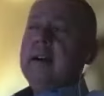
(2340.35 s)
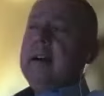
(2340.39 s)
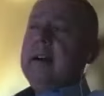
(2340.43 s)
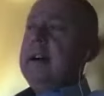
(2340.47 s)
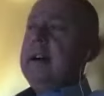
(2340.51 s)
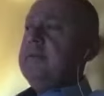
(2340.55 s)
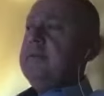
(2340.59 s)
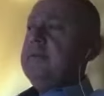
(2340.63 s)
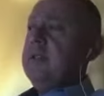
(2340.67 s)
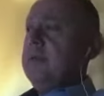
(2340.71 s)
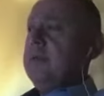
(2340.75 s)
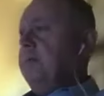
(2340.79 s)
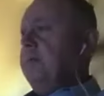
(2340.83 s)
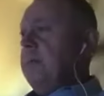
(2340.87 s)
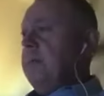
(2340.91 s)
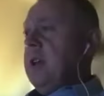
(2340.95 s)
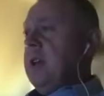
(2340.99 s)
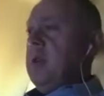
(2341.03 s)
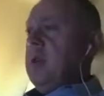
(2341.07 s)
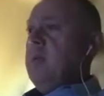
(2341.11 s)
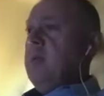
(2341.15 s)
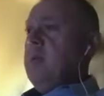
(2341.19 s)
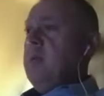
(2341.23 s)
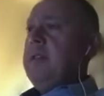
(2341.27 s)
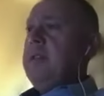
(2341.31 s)
So
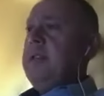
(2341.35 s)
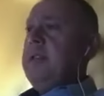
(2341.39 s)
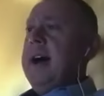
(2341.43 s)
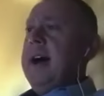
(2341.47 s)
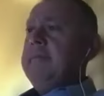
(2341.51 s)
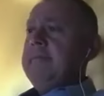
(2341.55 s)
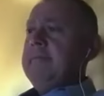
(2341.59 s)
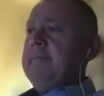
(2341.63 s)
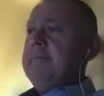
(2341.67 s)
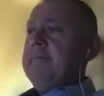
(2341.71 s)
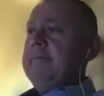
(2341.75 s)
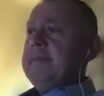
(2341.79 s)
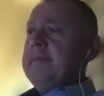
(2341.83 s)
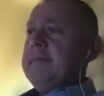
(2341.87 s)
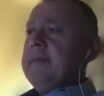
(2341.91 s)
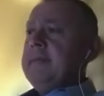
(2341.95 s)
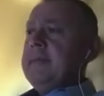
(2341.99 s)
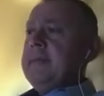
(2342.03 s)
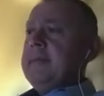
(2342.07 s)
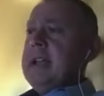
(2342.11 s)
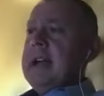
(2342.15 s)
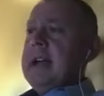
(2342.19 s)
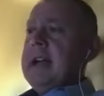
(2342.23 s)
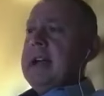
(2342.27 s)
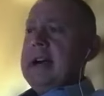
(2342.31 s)
with that,
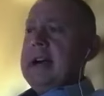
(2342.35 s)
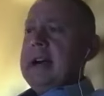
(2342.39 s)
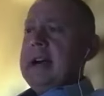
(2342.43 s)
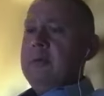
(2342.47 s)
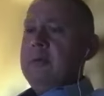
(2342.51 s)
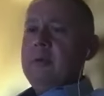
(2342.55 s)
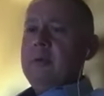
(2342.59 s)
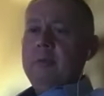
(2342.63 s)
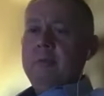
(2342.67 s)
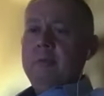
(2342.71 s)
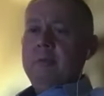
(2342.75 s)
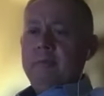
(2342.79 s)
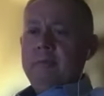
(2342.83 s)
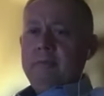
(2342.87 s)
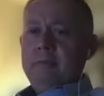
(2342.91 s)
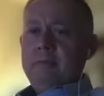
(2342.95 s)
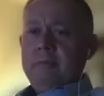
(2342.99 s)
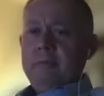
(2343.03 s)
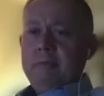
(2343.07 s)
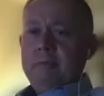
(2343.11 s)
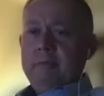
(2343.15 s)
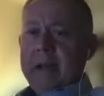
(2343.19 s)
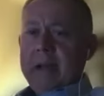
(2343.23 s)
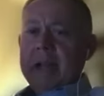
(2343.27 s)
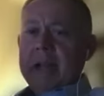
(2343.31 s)
I will
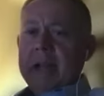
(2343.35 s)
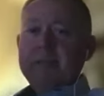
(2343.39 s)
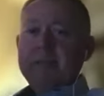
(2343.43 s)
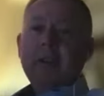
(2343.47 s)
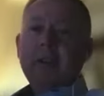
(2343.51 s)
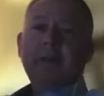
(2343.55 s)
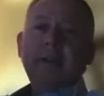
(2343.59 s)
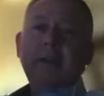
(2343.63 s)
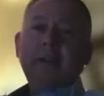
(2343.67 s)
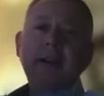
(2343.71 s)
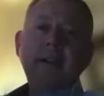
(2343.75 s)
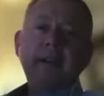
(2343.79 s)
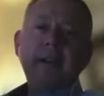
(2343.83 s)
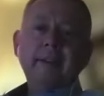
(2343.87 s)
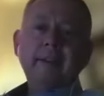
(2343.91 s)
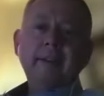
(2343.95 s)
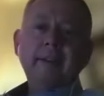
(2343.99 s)
pass it over to Eric.